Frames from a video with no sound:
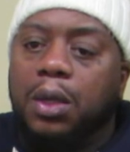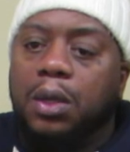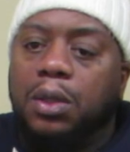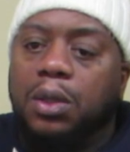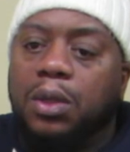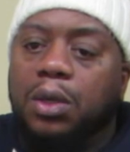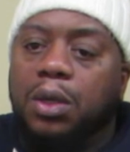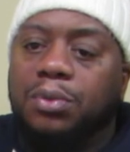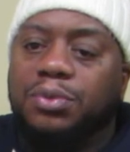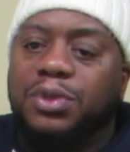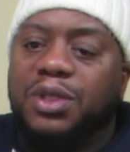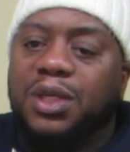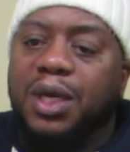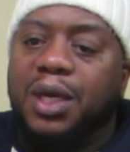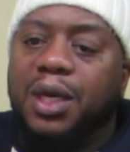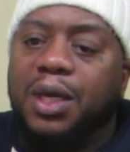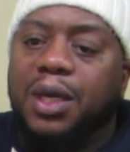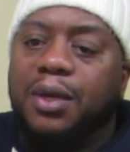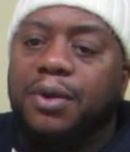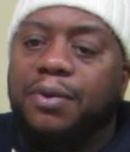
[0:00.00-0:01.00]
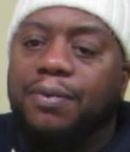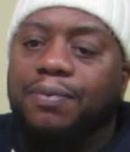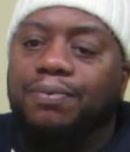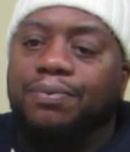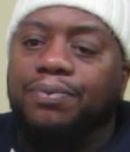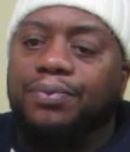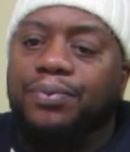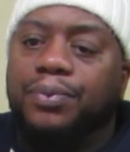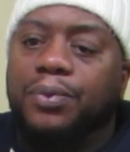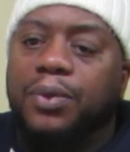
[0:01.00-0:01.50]
You know what I'm saying?
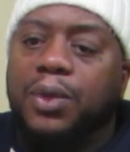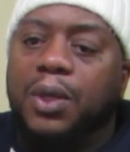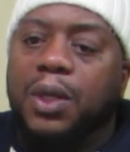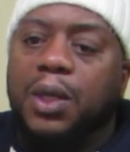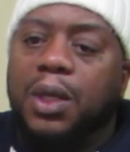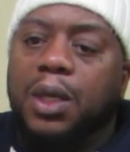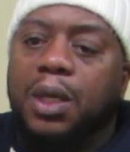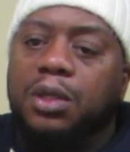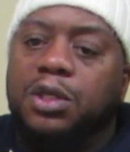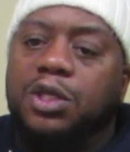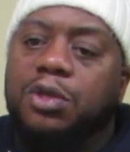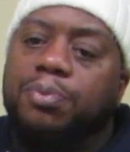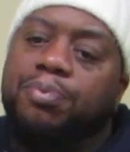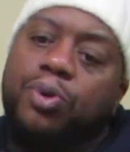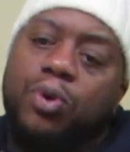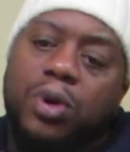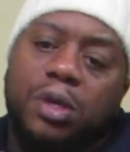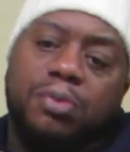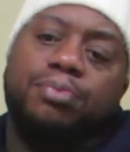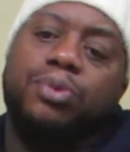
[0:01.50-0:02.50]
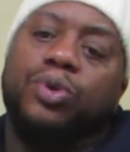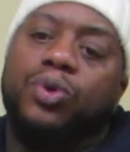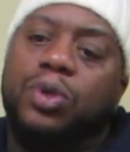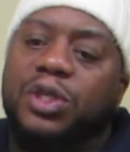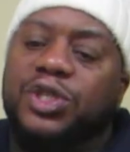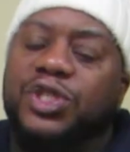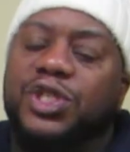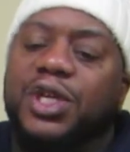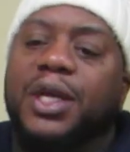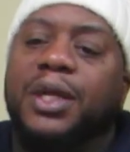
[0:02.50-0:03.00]
Supporting
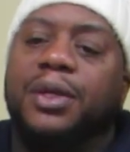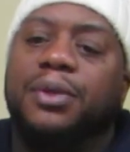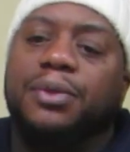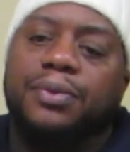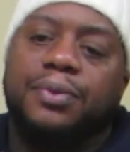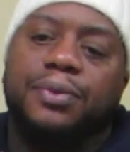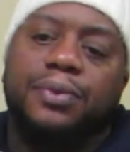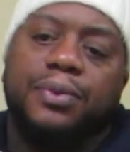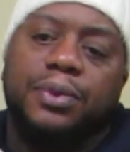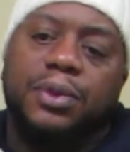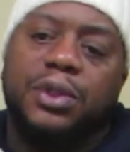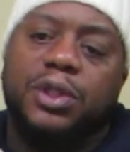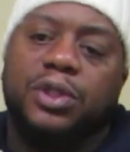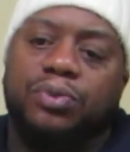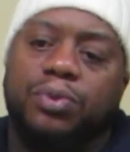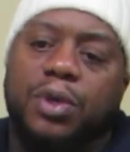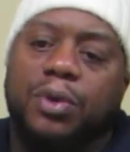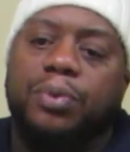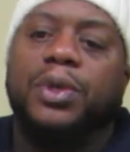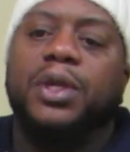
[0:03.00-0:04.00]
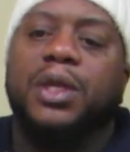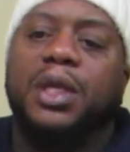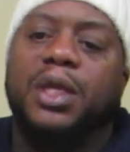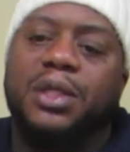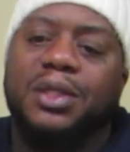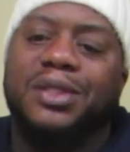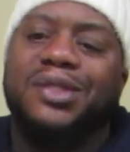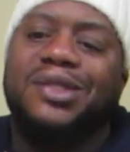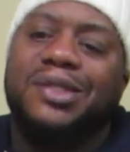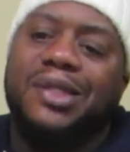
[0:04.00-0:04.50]
bullshit is what we
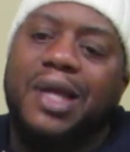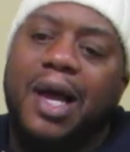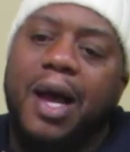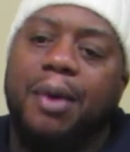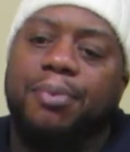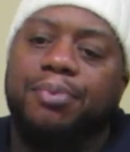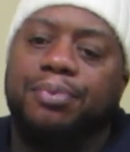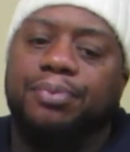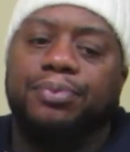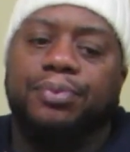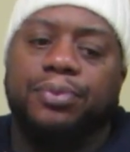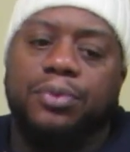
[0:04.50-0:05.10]
need to stop.